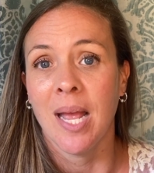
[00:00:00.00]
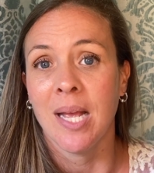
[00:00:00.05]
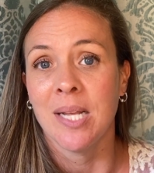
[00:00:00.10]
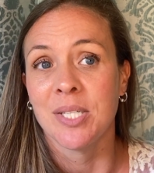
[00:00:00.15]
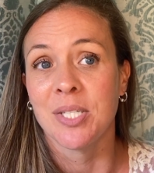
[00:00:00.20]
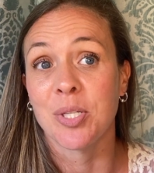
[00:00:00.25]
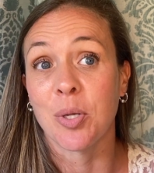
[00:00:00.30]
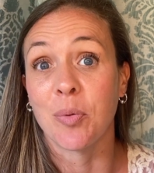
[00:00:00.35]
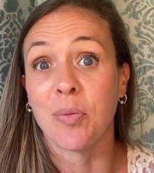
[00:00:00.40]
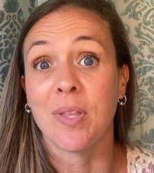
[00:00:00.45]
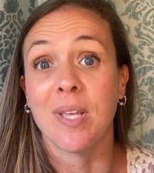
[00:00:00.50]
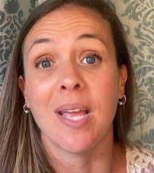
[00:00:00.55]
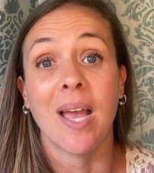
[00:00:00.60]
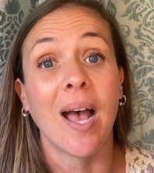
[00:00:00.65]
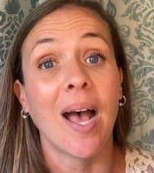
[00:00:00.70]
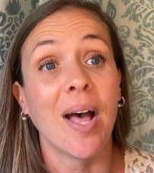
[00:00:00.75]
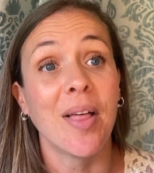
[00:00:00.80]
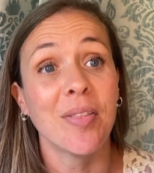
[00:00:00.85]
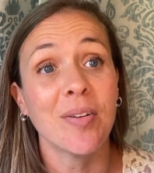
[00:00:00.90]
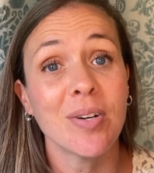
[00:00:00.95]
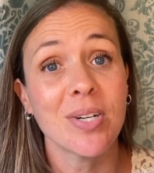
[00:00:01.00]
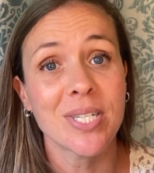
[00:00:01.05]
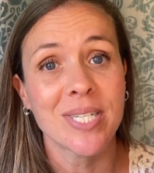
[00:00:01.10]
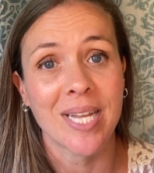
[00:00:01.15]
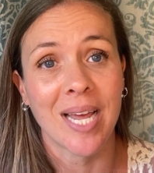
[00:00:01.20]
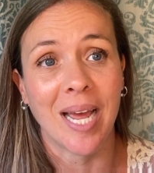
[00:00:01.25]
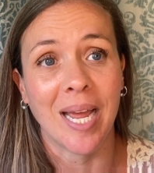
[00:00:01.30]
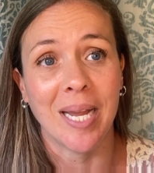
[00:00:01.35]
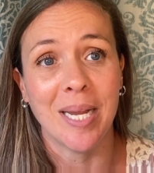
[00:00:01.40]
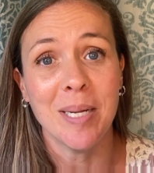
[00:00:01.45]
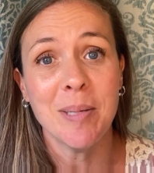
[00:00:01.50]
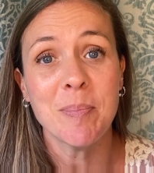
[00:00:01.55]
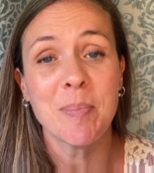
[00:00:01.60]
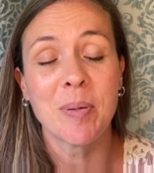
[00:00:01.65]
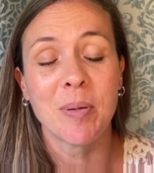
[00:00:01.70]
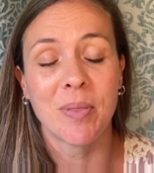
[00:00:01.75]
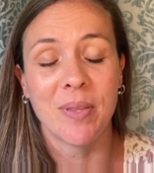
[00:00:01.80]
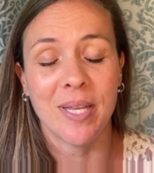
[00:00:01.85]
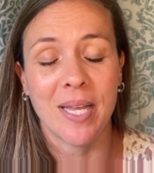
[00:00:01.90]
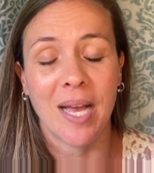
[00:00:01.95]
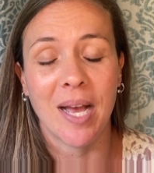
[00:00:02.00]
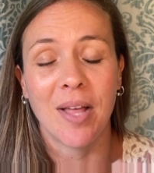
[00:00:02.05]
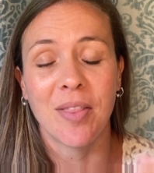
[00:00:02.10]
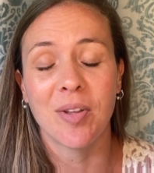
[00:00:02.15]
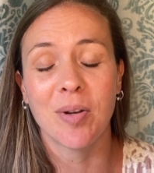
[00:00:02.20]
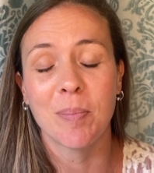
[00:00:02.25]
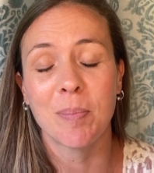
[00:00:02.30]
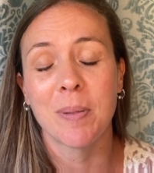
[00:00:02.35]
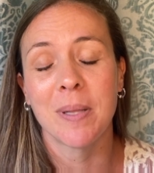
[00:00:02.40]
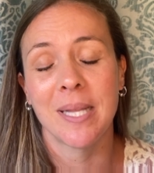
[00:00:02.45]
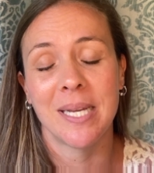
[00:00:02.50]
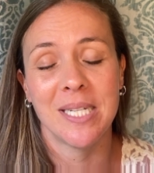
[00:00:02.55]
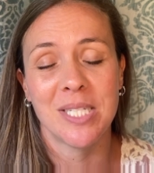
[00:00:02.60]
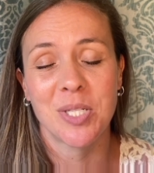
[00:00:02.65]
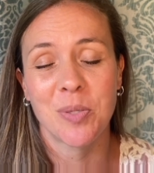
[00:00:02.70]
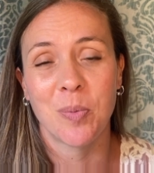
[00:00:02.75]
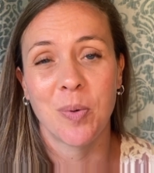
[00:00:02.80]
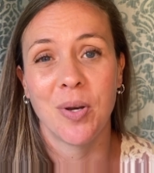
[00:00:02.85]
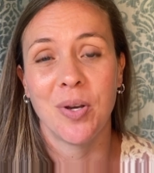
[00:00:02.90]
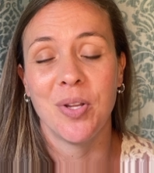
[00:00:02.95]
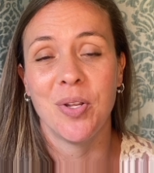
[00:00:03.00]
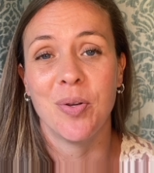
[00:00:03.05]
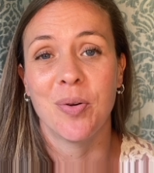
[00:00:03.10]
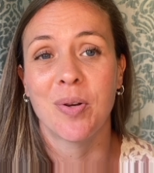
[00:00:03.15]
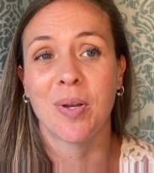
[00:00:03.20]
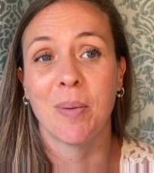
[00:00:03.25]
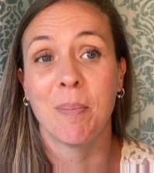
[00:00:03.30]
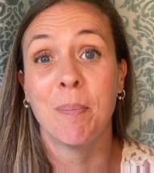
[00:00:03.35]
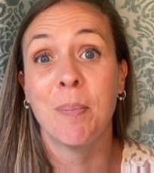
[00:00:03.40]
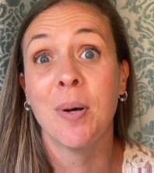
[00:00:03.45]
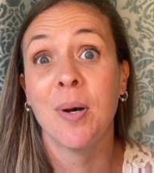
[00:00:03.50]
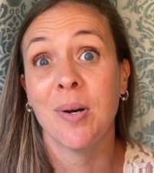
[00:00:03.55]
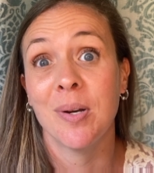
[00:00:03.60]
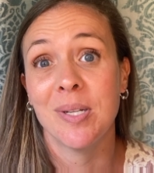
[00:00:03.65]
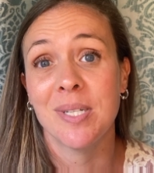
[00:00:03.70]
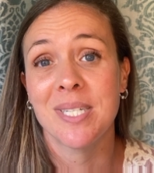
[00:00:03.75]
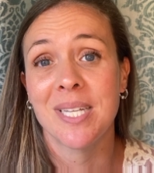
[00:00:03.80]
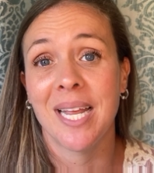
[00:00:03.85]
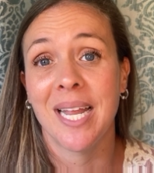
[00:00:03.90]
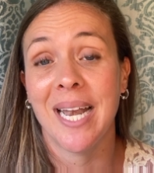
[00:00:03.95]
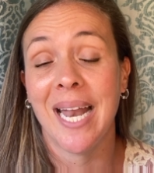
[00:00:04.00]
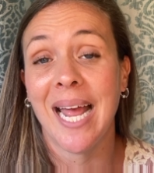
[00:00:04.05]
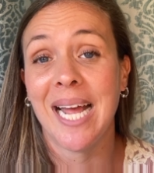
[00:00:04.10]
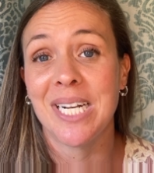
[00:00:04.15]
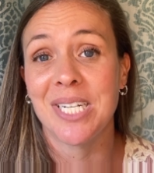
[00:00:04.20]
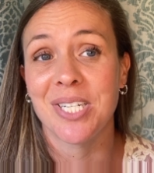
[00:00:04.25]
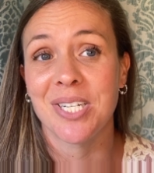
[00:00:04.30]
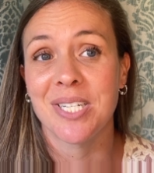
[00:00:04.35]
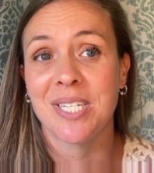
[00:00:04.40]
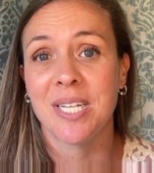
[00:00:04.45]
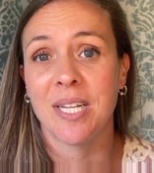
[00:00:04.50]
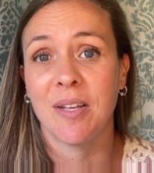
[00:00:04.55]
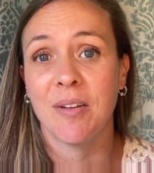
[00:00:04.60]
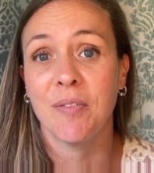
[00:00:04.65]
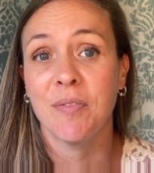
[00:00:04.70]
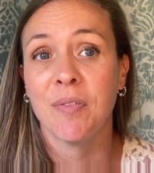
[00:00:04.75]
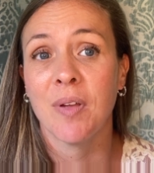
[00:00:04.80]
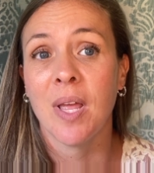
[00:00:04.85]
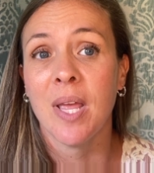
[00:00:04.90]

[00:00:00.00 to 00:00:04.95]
So the other type, the other place where you could put an adjective